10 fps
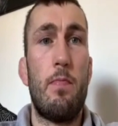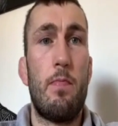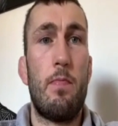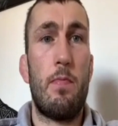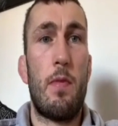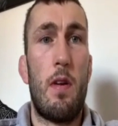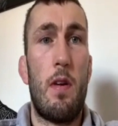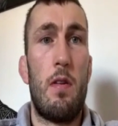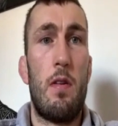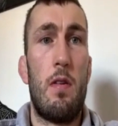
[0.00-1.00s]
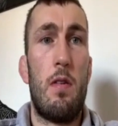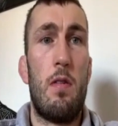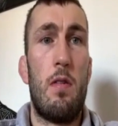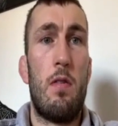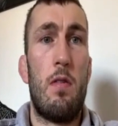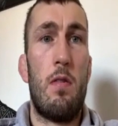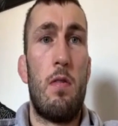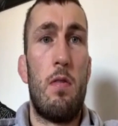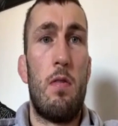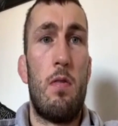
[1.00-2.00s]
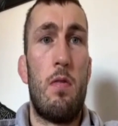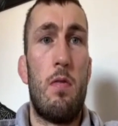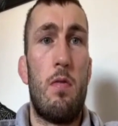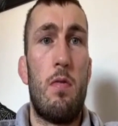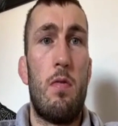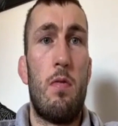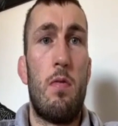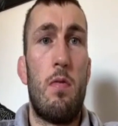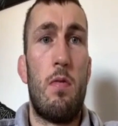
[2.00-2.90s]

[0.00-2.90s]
The person shown says nothing.